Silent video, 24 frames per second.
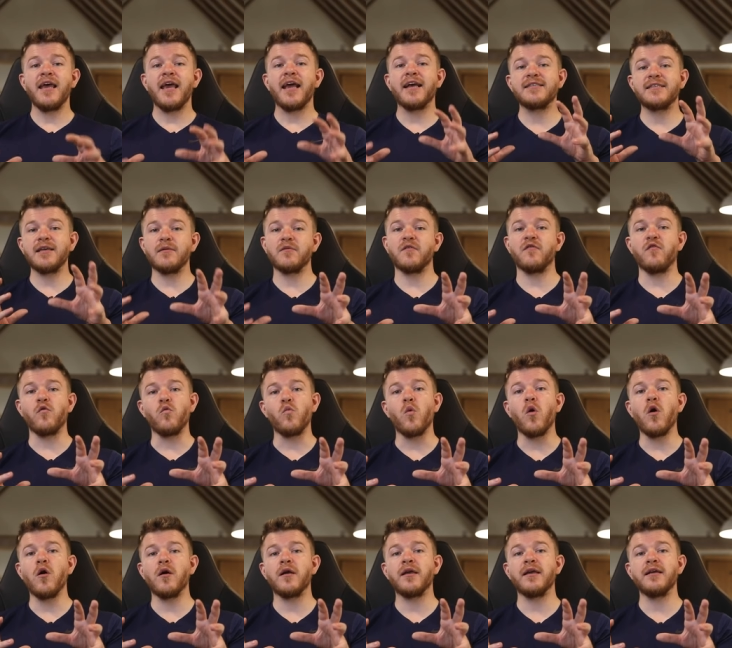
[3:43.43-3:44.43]
except for
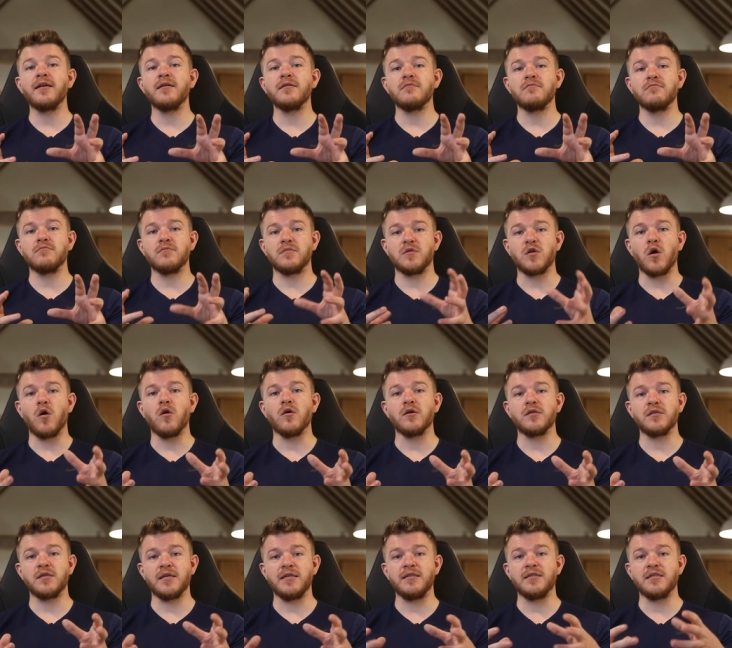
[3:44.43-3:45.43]
working
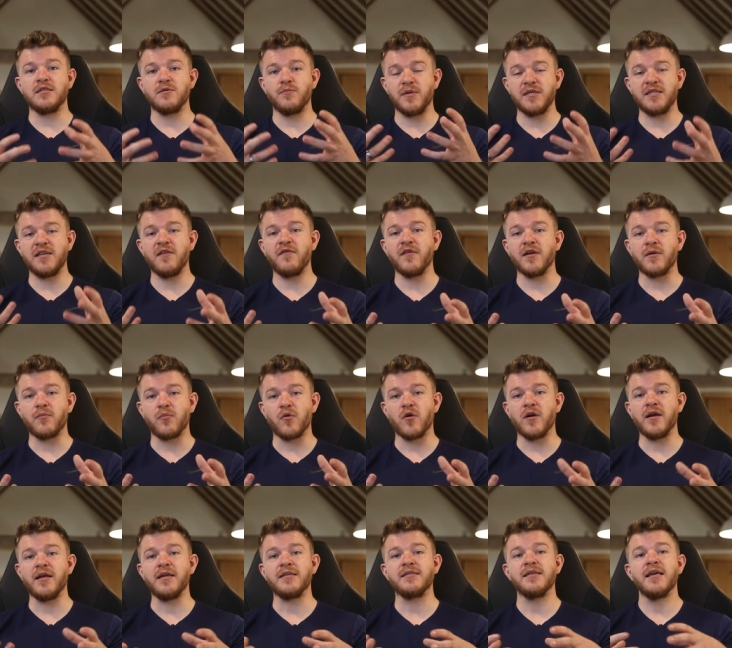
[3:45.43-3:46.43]
dogs in specific
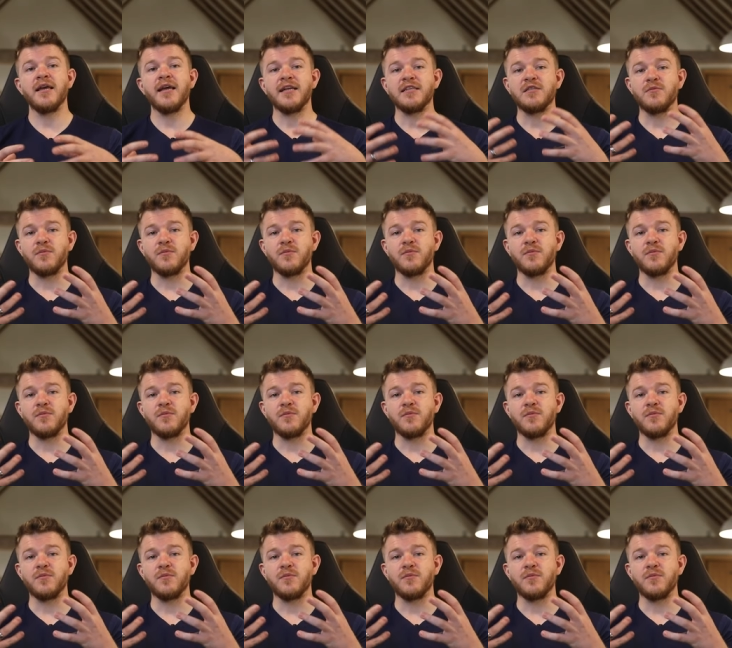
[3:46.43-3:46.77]
breeds in